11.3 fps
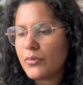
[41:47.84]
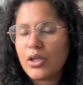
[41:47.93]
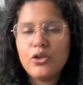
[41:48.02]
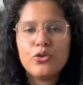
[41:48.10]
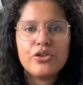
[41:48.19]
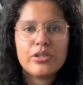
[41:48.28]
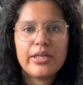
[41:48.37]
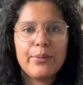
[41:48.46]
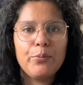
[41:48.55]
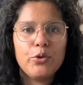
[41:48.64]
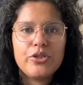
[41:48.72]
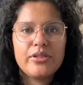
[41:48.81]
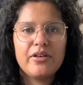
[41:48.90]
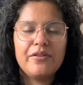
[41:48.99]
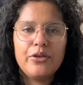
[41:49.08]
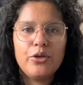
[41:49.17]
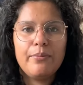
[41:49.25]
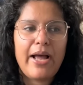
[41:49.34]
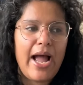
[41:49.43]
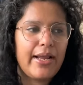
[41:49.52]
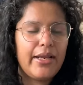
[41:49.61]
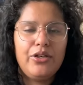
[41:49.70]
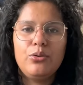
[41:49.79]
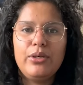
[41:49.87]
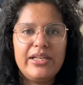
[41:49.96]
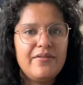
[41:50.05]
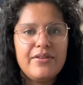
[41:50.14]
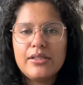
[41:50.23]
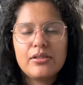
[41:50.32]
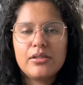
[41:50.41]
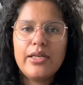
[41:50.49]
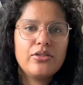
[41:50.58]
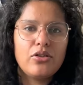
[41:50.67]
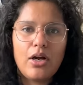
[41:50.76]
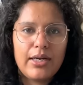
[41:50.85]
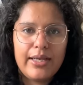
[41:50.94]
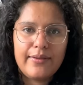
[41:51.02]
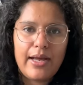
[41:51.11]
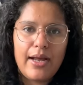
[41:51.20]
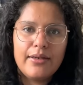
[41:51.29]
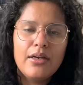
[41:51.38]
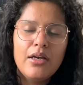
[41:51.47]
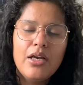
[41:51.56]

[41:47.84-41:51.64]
you just like put stuff in your bag and you leave. It's not like that.